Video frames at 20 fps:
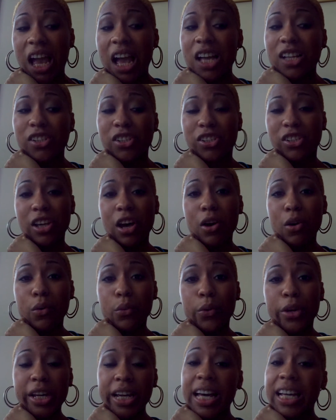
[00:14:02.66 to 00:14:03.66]
So
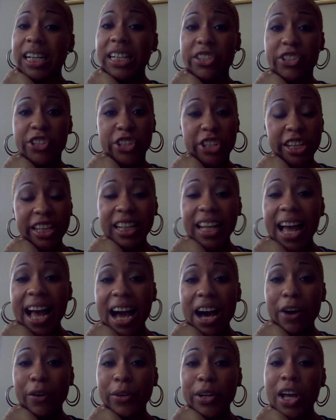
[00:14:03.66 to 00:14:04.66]
we're going to chill
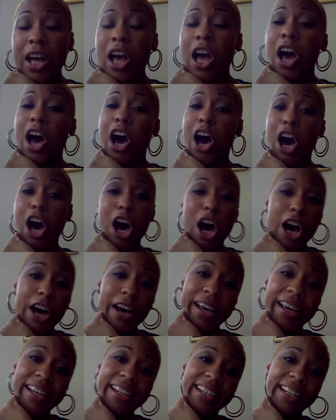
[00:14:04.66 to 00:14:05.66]
out
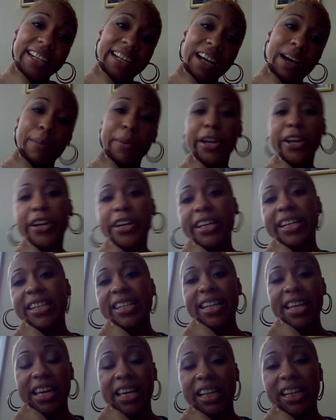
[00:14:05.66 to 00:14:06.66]
on American
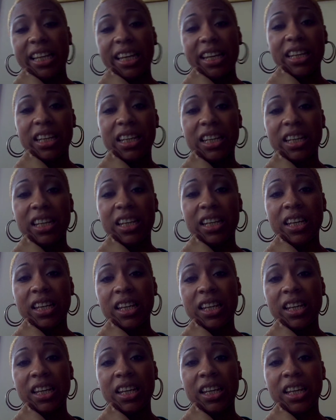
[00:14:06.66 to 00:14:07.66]
Deli
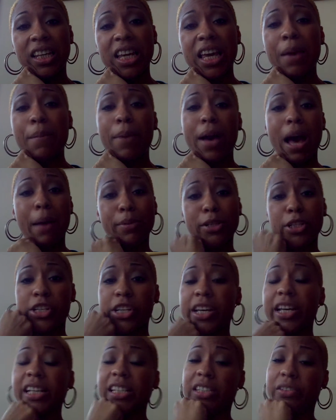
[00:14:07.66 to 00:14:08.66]
and Papa
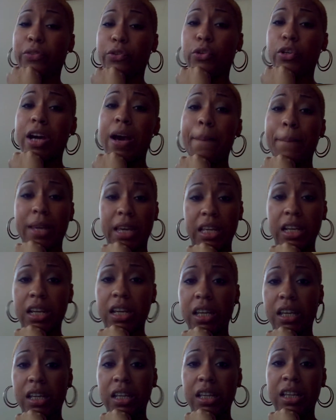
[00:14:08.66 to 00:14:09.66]
John's for a
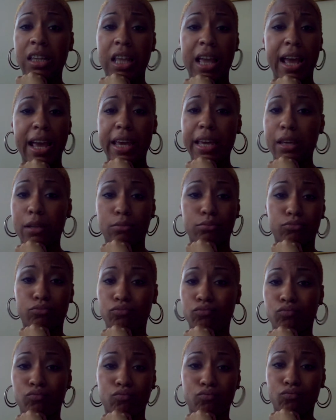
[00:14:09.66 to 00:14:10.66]
minute. Like,
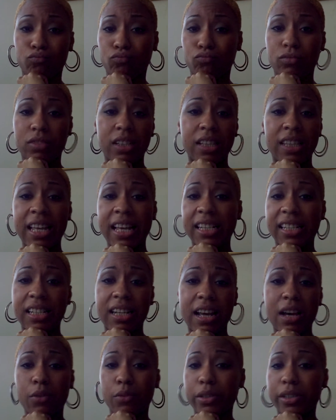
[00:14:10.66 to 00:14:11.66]
mm, that's
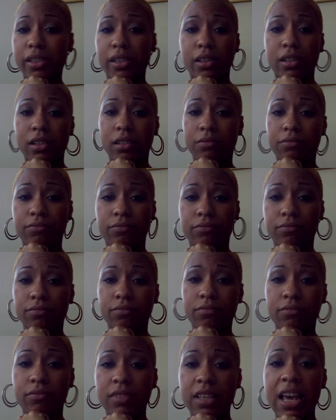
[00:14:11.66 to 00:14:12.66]
not what's up.
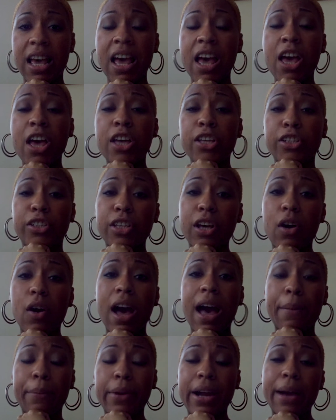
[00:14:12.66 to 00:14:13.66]
So
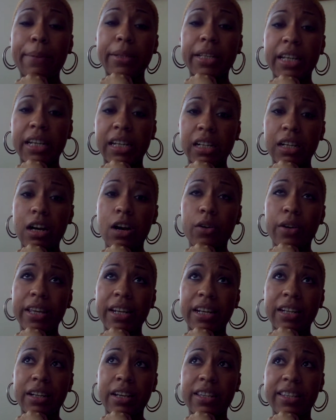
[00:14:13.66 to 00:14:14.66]
I'm probably going to go get
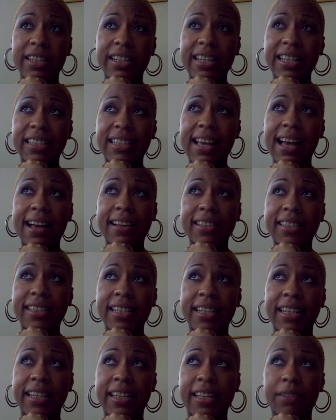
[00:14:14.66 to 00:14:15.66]
another detox
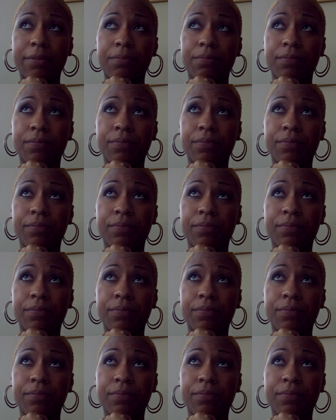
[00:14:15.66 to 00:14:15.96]
done